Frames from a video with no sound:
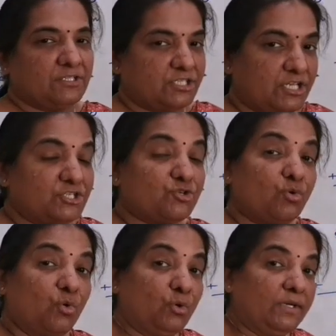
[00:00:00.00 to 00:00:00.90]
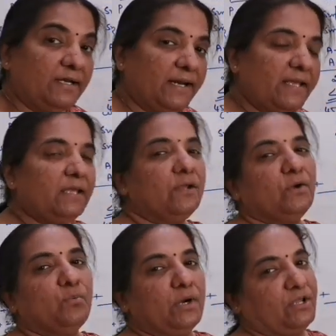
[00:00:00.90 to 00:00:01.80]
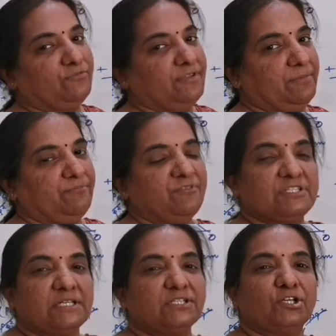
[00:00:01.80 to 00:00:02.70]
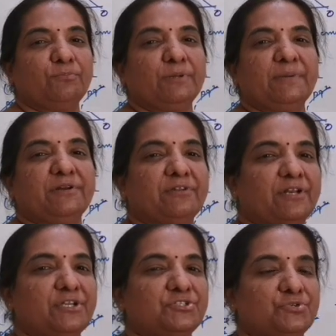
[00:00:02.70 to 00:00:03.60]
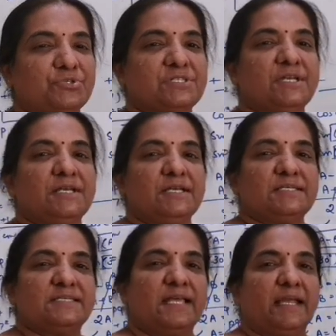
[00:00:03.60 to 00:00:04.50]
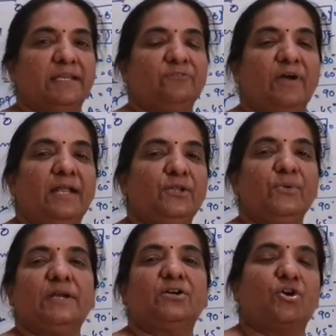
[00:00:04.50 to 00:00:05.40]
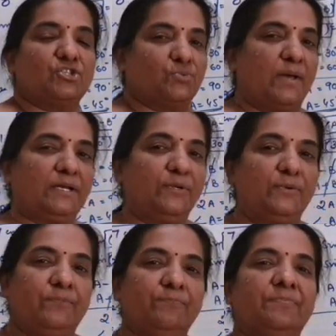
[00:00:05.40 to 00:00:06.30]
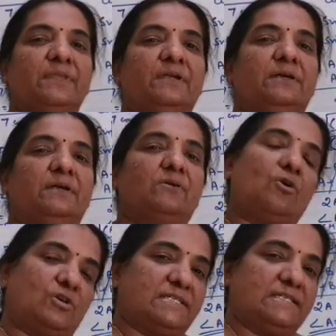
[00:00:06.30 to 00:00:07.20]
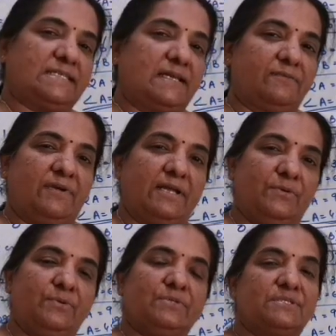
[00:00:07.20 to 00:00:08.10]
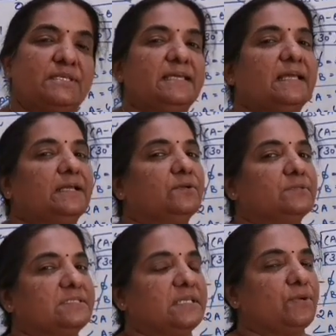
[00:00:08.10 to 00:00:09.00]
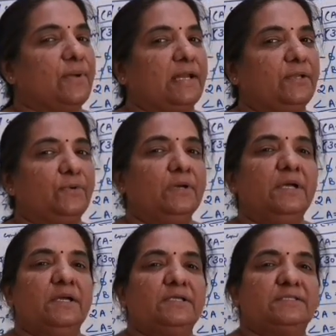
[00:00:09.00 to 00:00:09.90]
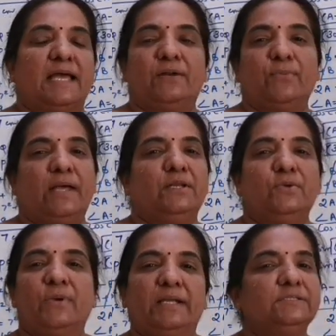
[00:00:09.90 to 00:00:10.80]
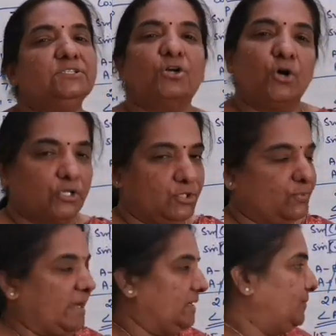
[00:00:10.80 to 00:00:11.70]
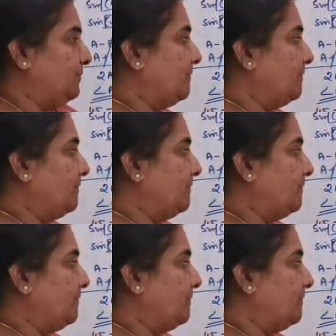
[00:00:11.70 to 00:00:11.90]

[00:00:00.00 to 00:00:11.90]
Change only one of them. Which are the complementary ratios? Sine value and cos value. Cos and sine value. Sec and cosec value. Tan value and cot value.